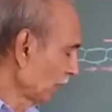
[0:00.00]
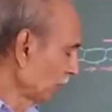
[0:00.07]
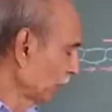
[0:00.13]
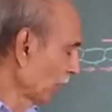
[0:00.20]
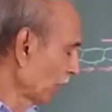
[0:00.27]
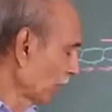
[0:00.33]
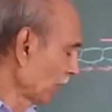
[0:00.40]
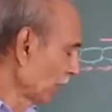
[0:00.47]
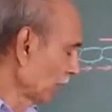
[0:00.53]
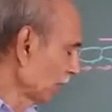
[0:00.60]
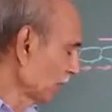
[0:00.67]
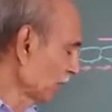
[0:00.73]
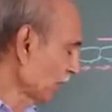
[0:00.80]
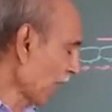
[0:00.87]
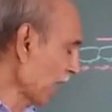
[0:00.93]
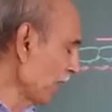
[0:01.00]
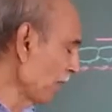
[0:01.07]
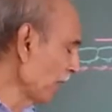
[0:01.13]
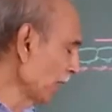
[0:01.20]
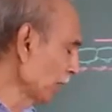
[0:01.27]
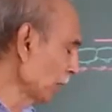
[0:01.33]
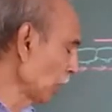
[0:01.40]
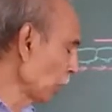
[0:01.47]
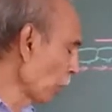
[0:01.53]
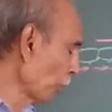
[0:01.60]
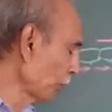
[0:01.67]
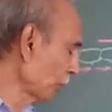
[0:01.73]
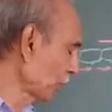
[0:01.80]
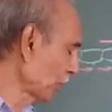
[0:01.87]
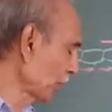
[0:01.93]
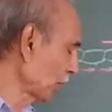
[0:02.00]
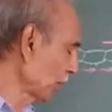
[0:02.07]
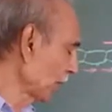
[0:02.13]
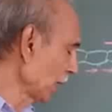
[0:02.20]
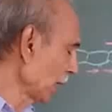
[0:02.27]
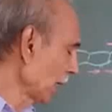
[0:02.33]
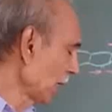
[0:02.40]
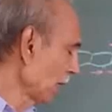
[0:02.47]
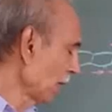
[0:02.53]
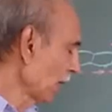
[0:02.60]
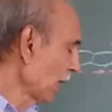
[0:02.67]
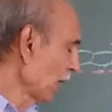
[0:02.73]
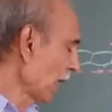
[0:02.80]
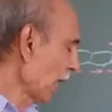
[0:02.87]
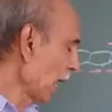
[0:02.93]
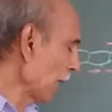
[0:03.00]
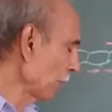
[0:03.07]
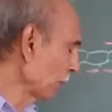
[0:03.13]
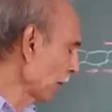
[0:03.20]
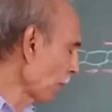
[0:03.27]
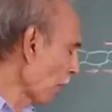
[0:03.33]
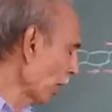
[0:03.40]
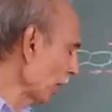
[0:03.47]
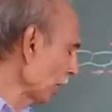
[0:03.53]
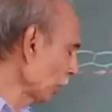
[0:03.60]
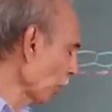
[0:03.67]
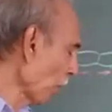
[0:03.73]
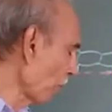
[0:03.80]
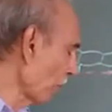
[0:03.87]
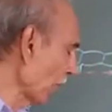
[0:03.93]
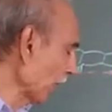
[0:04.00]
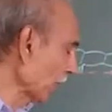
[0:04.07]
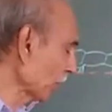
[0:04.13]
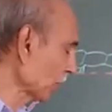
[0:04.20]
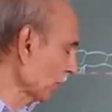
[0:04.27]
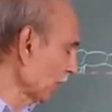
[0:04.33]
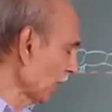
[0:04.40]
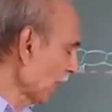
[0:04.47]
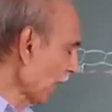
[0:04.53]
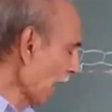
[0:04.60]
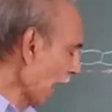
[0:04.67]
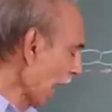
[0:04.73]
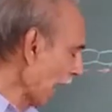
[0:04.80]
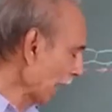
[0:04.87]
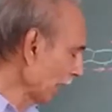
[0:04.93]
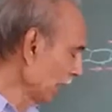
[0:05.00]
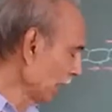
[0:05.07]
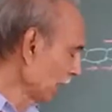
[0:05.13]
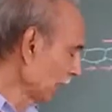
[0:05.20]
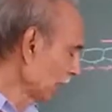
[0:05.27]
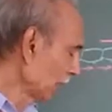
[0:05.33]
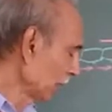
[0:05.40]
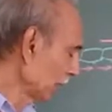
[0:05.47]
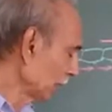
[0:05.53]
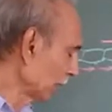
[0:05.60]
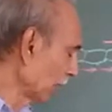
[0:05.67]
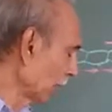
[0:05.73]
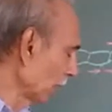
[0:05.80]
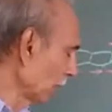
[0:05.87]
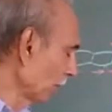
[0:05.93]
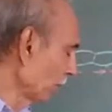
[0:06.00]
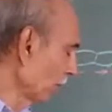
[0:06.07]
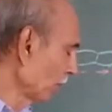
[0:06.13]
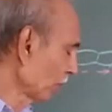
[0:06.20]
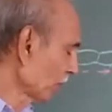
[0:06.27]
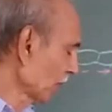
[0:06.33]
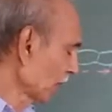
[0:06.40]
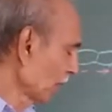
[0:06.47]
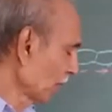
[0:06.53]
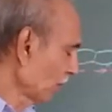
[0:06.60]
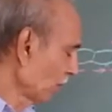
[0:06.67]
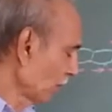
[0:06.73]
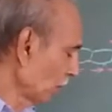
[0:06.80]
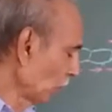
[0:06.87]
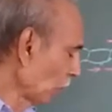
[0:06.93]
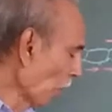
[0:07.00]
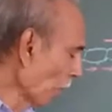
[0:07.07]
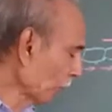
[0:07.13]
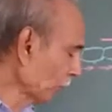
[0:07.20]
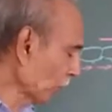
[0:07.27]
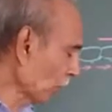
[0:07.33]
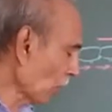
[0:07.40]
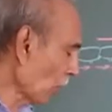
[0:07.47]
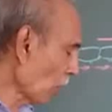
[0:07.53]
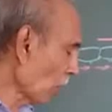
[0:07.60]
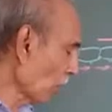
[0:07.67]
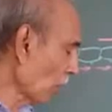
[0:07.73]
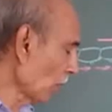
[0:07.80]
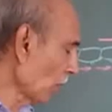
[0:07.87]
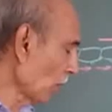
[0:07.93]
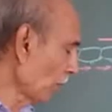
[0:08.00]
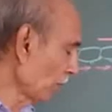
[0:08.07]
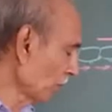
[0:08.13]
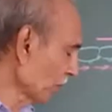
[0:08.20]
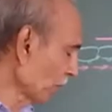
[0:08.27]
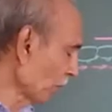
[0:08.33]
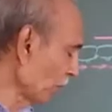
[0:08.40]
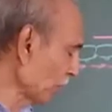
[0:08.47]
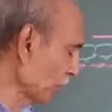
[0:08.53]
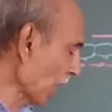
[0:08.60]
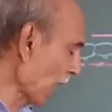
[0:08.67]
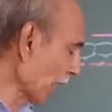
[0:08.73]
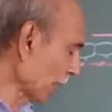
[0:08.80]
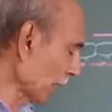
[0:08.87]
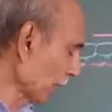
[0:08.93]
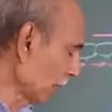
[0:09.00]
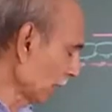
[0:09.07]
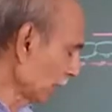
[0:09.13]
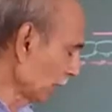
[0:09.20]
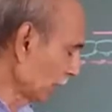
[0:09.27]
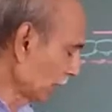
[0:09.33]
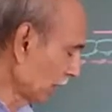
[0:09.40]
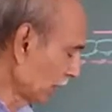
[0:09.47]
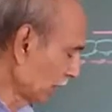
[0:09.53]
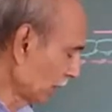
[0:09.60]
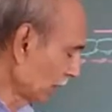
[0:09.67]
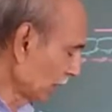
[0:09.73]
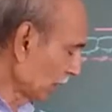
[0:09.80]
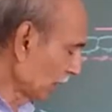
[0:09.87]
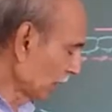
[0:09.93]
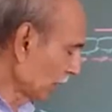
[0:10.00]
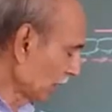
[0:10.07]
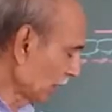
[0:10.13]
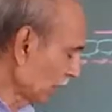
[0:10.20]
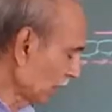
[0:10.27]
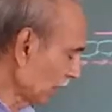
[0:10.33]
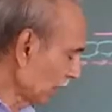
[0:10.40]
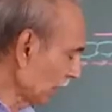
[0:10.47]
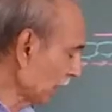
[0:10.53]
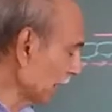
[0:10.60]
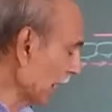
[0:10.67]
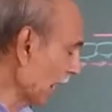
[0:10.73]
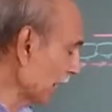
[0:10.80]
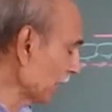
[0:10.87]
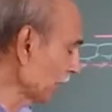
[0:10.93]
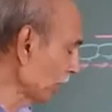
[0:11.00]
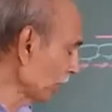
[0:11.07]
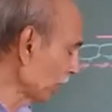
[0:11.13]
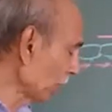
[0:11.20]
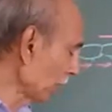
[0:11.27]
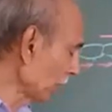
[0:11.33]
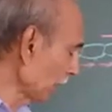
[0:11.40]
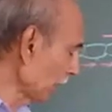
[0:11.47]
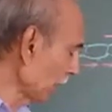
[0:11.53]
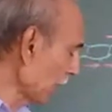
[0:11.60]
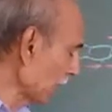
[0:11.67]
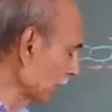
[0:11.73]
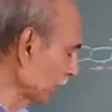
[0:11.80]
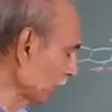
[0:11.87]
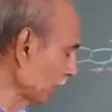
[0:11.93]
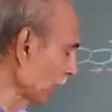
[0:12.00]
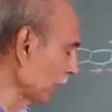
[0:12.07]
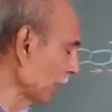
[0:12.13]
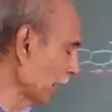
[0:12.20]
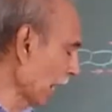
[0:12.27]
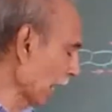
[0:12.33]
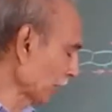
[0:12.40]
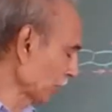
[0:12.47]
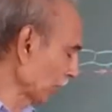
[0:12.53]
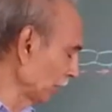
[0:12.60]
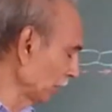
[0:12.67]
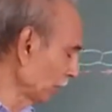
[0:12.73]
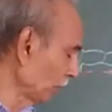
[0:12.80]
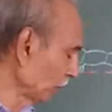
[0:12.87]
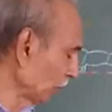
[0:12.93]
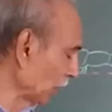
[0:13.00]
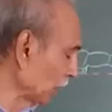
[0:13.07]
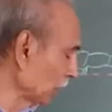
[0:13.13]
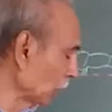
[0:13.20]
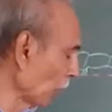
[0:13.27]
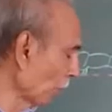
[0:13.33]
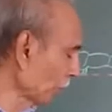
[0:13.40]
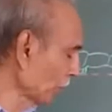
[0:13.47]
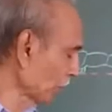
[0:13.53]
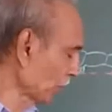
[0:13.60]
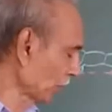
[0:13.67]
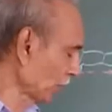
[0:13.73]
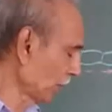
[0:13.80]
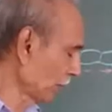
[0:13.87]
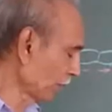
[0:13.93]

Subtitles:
The sideways loops help the body to fix, and the loops which are in anterior direction, these loops